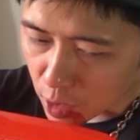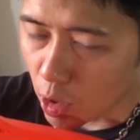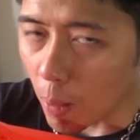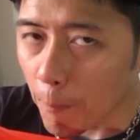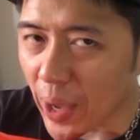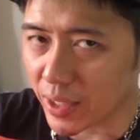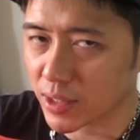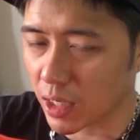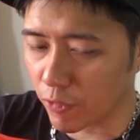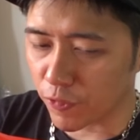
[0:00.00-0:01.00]

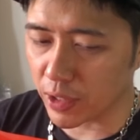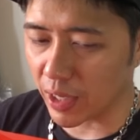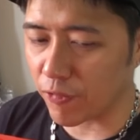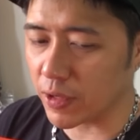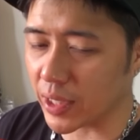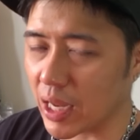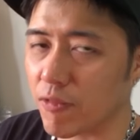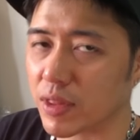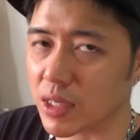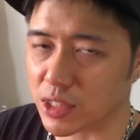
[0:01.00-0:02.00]
compact kind of feel. I feel like
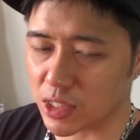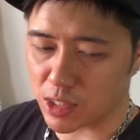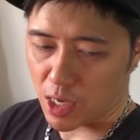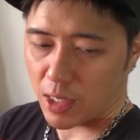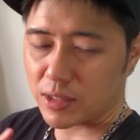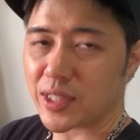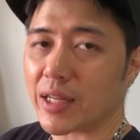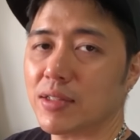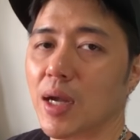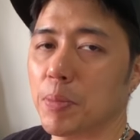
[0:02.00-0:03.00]
everything is just
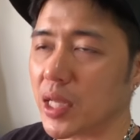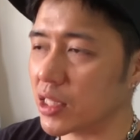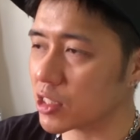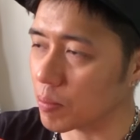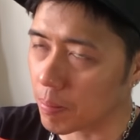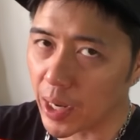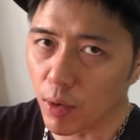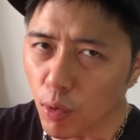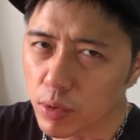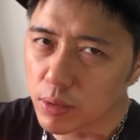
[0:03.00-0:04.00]
tightened up against my
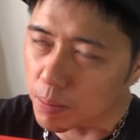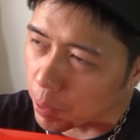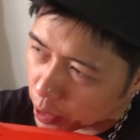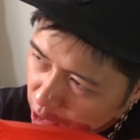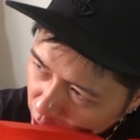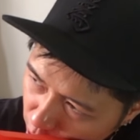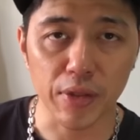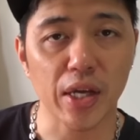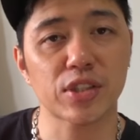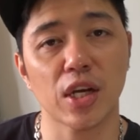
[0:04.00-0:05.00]
own body,
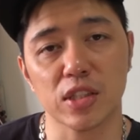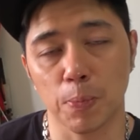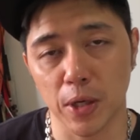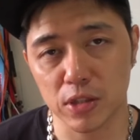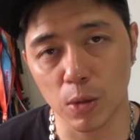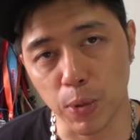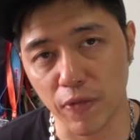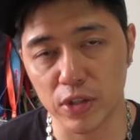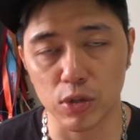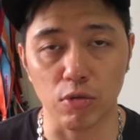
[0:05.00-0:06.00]
and that's just a personal
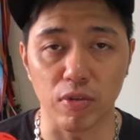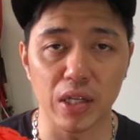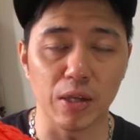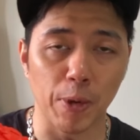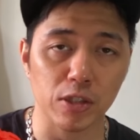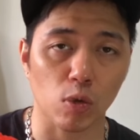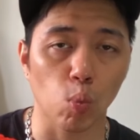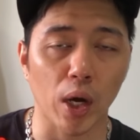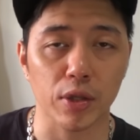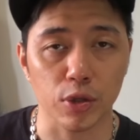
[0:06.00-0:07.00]
preference, so it really depends
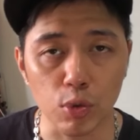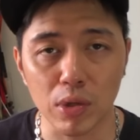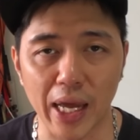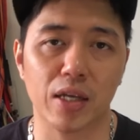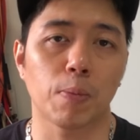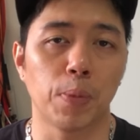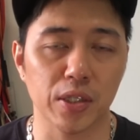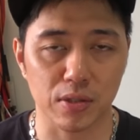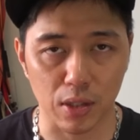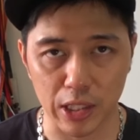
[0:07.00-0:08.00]
on what you like
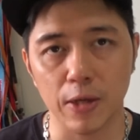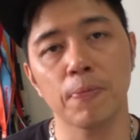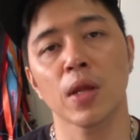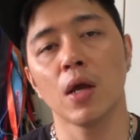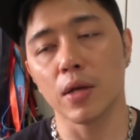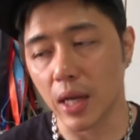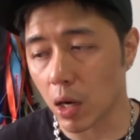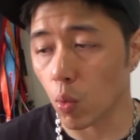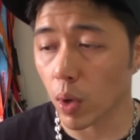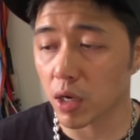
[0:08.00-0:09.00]
personally.
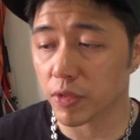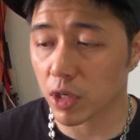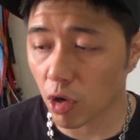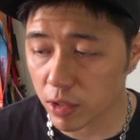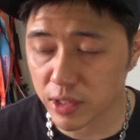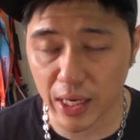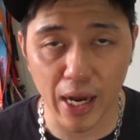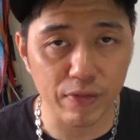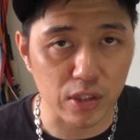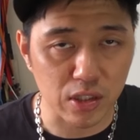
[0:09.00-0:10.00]
Now, one of the cons that I
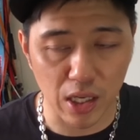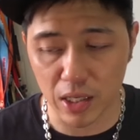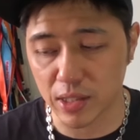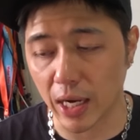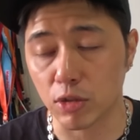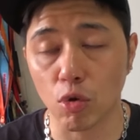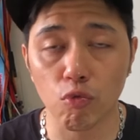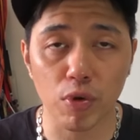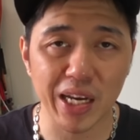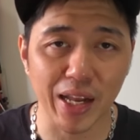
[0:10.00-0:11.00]
have to say is that I
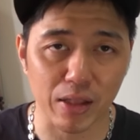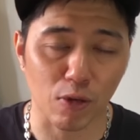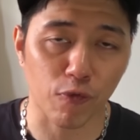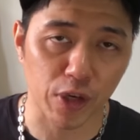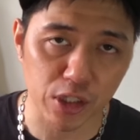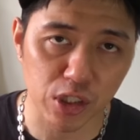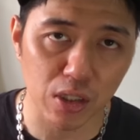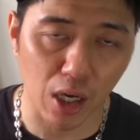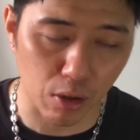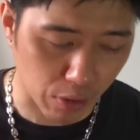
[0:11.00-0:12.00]
don't really like the
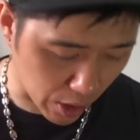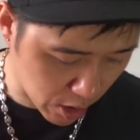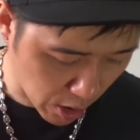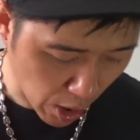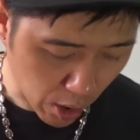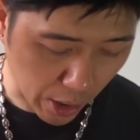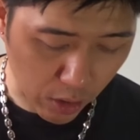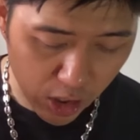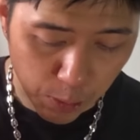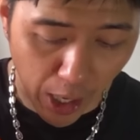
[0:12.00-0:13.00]
finishing done on this.
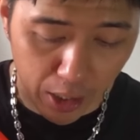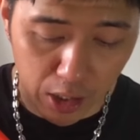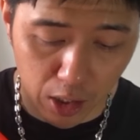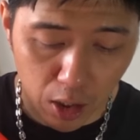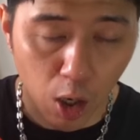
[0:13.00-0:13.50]
Like this part here,